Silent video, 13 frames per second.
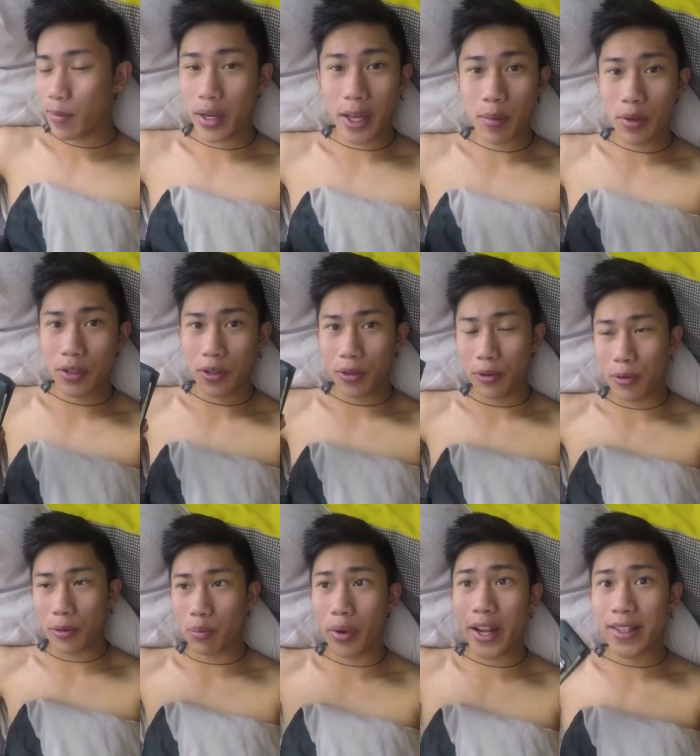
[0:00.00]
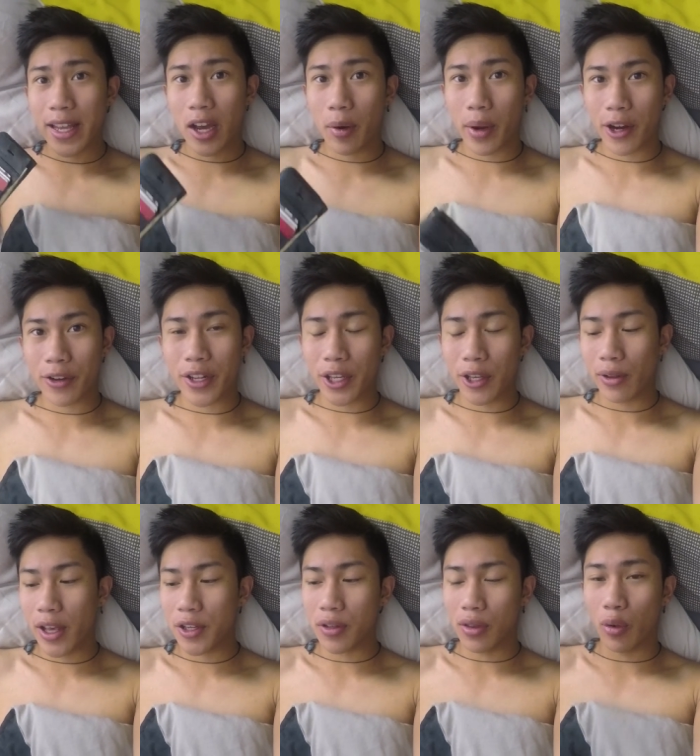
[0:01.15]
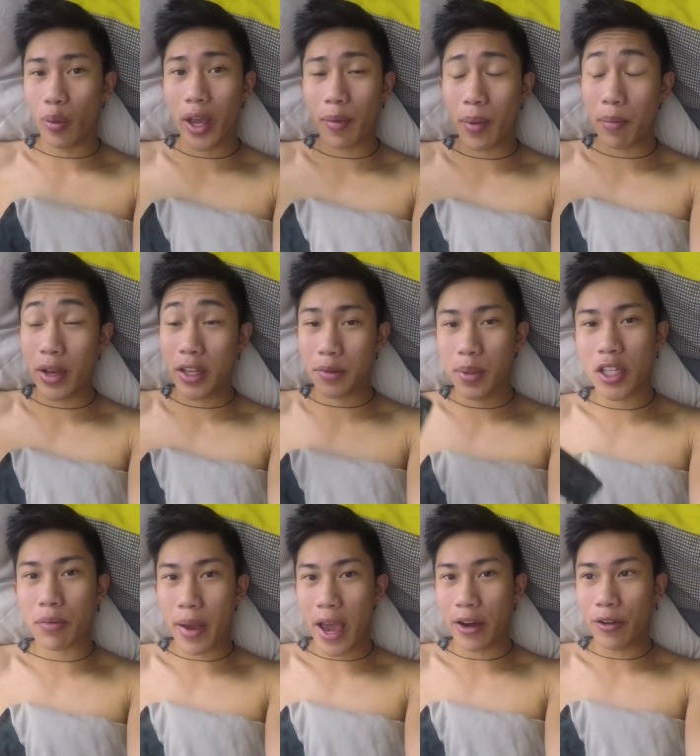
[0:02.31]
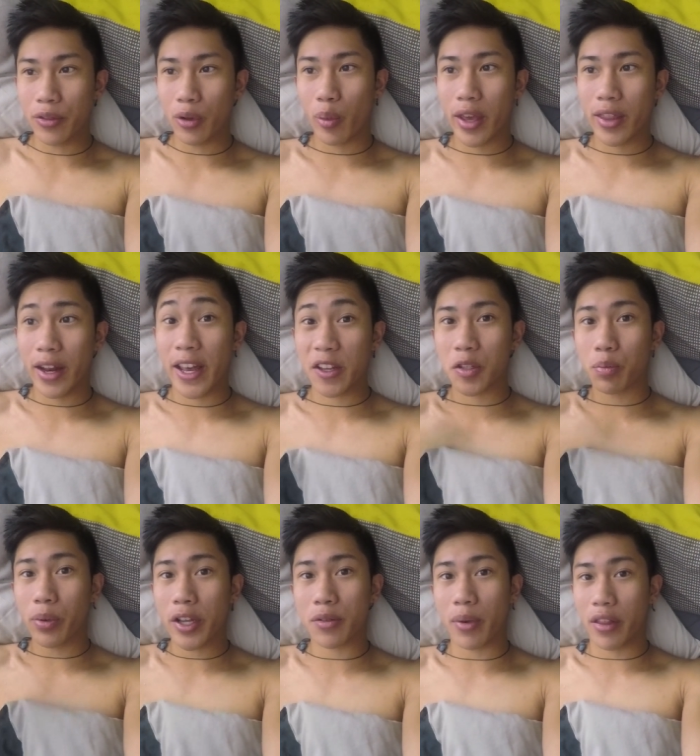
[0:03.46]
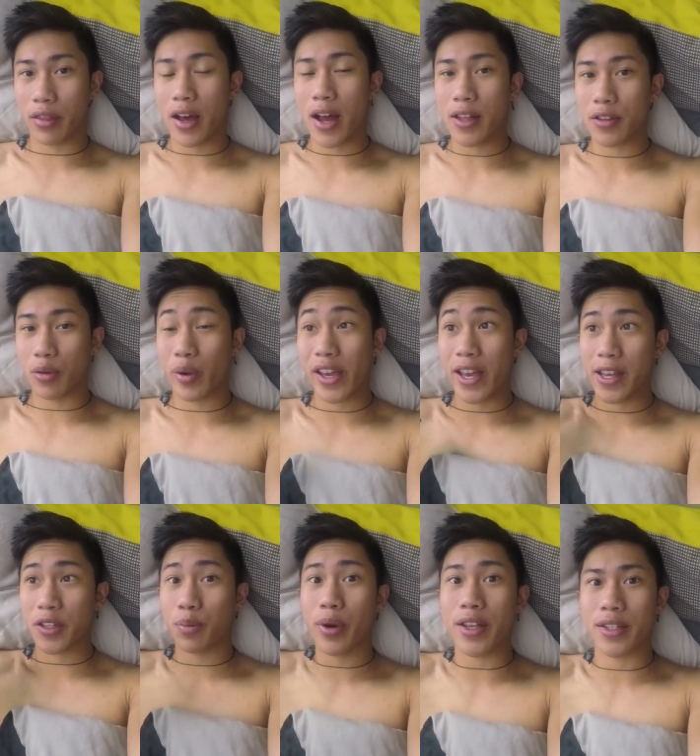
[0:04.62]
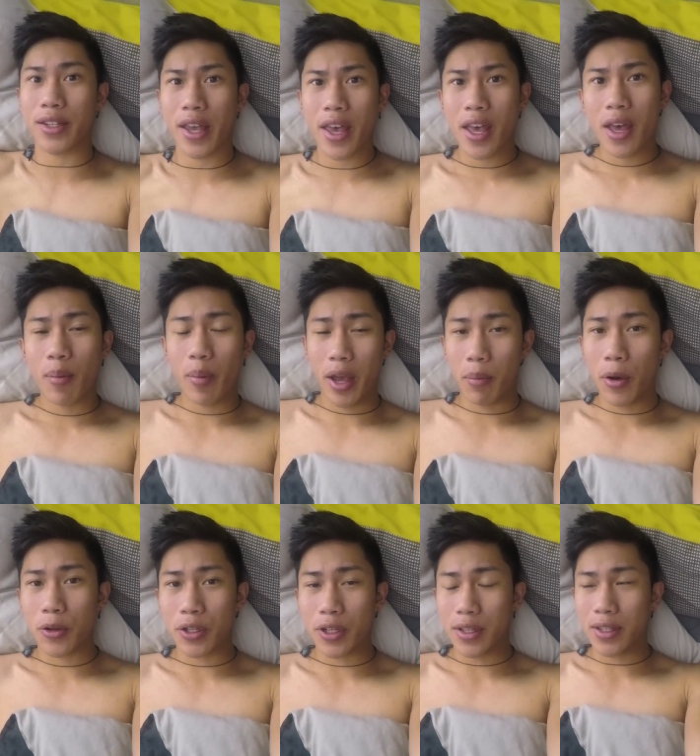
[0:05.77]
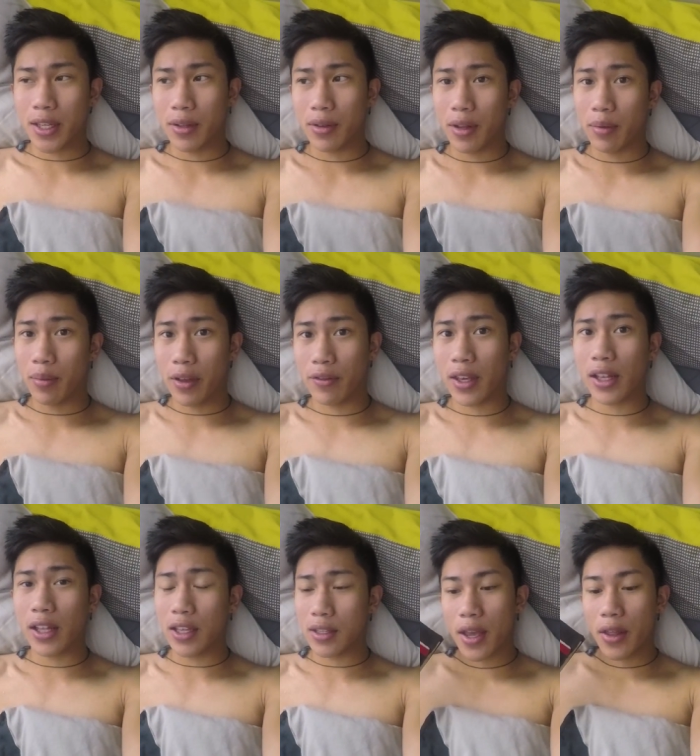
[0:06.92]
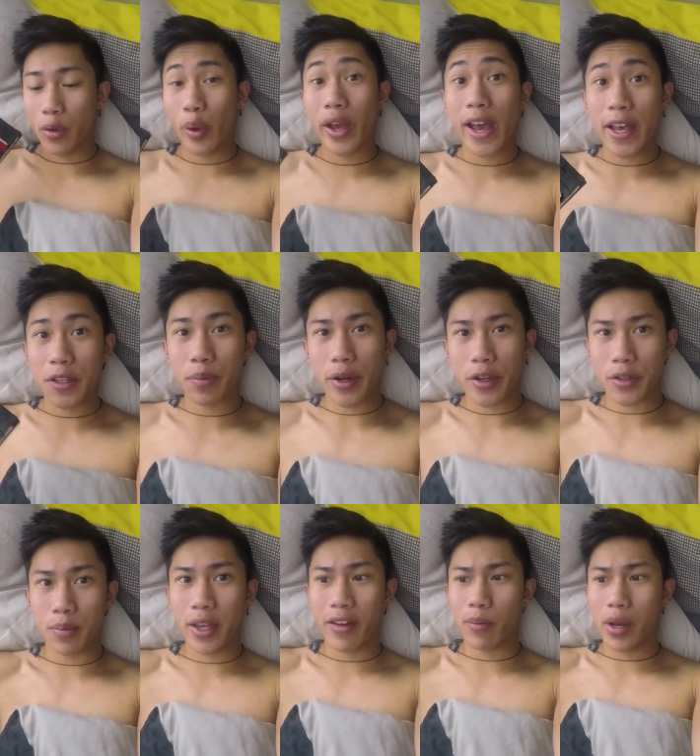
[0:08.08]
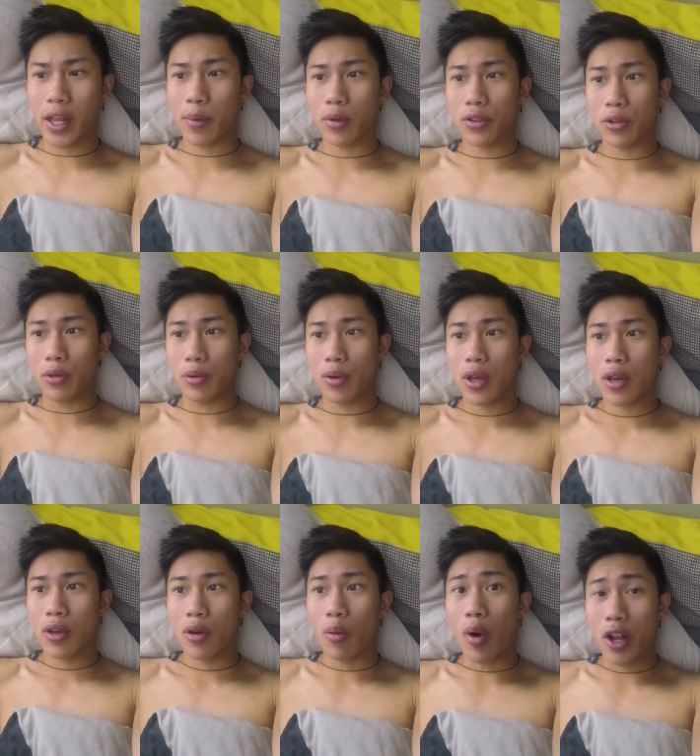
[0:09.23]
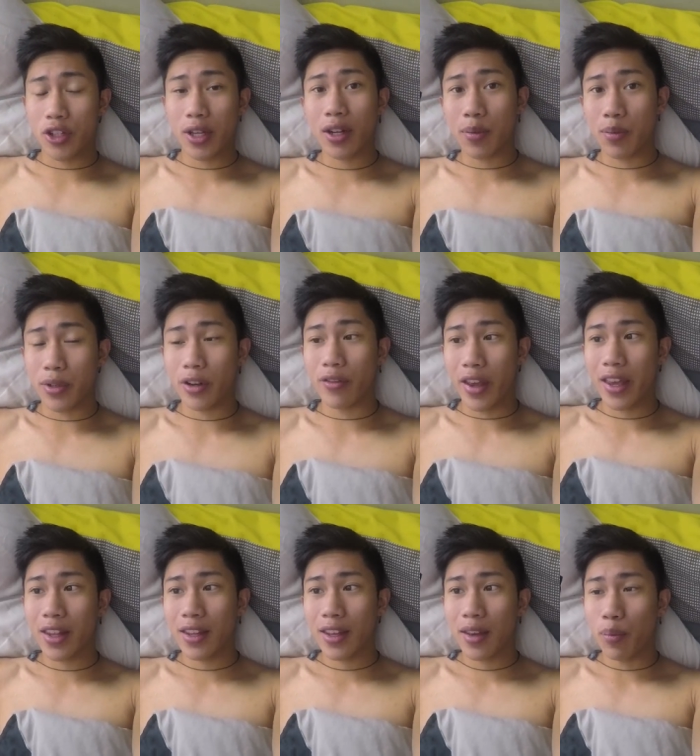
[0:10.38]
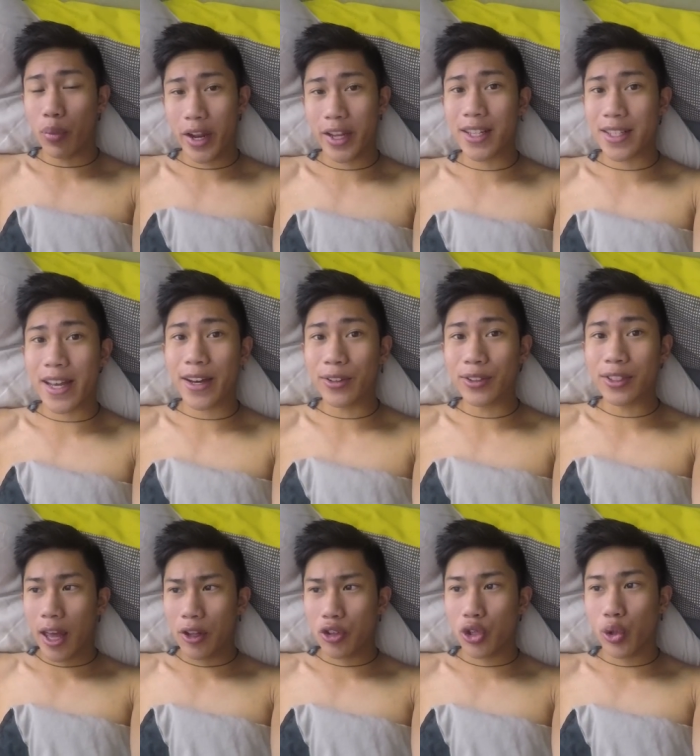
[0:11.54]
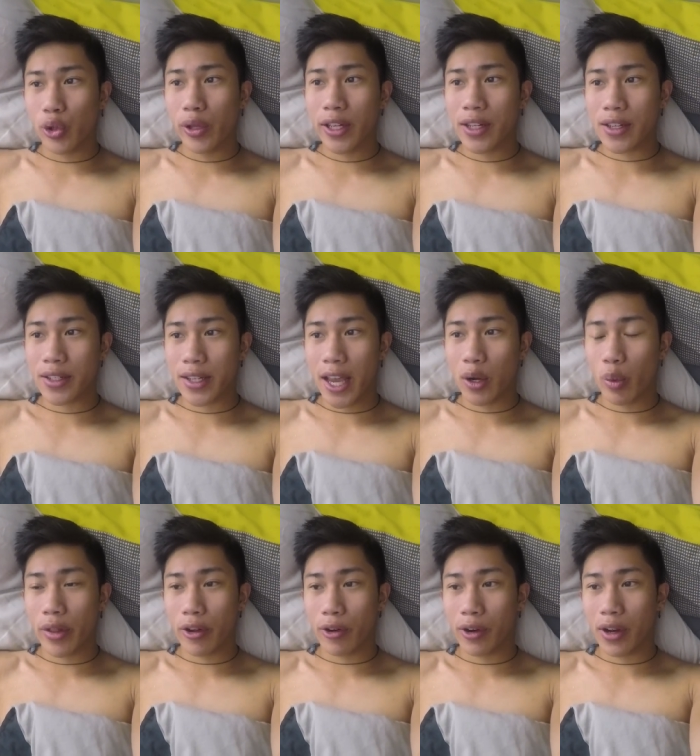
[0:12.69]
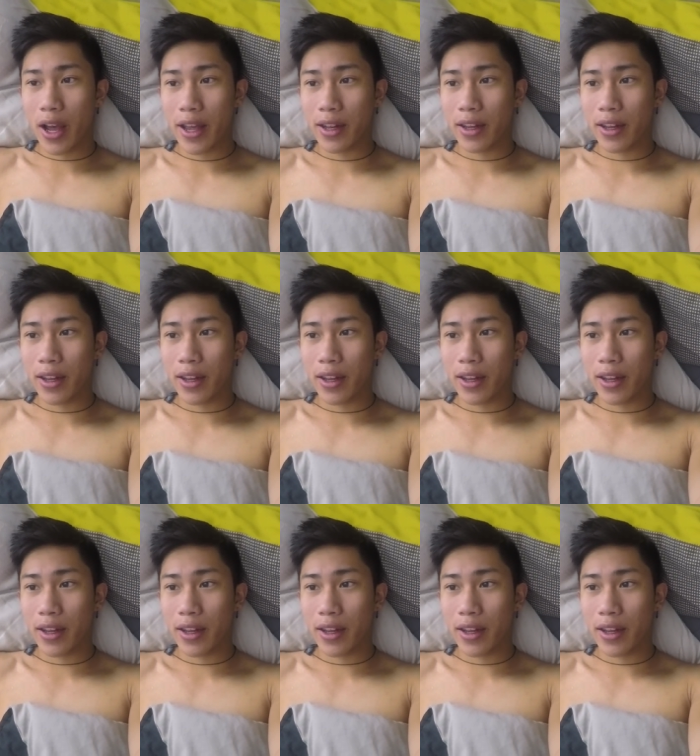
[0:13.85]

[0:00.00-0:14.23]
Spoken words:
been able to break down my articulation, the way my speech pattern, the way that I express my thoughts, the way I express my emotions and my feelings. The way I express me, I've been able to watch it, observe it, break it down, and truly decide whether or not,